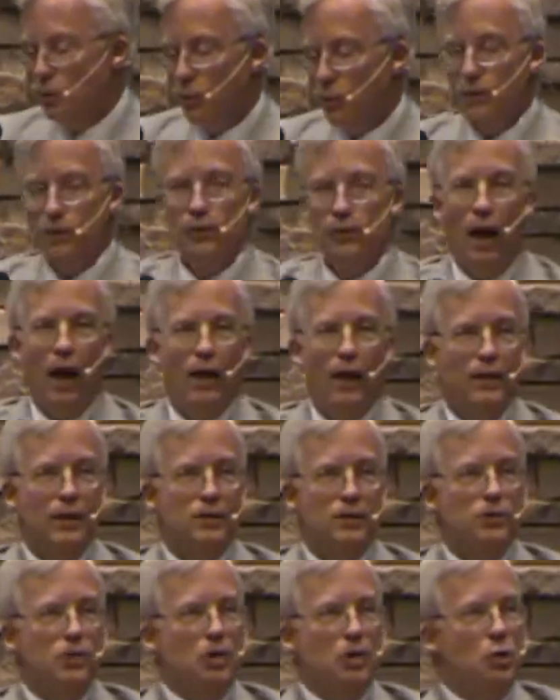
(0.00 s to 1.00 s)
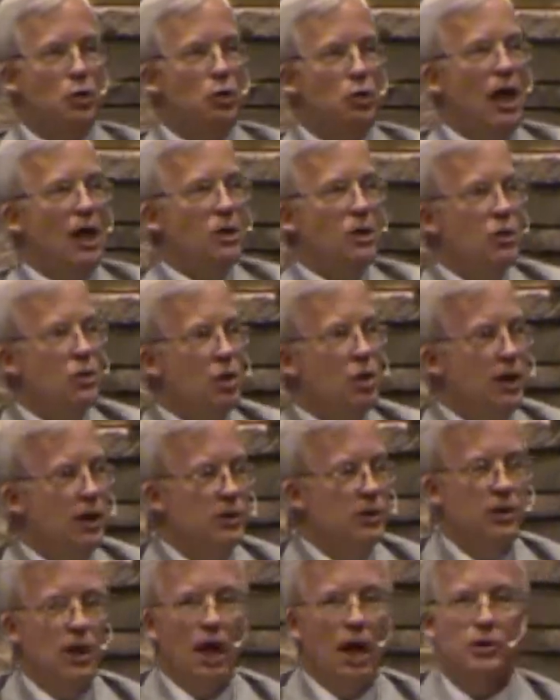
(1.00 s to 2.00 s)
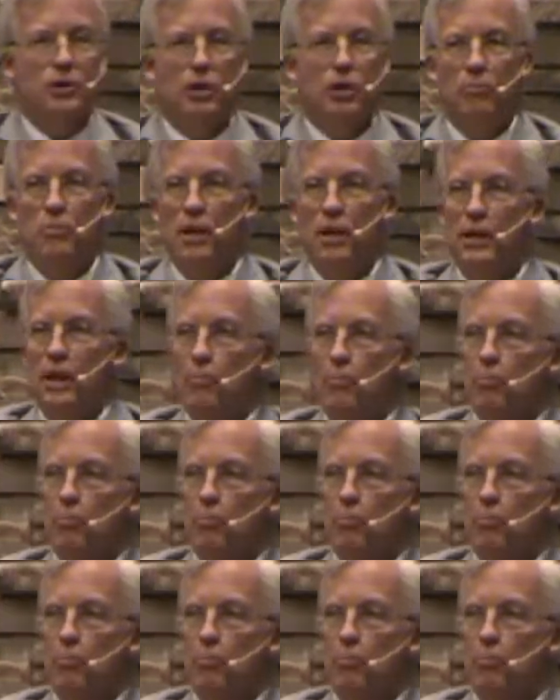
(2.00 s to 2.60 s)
So it's not a suggestion. It's not something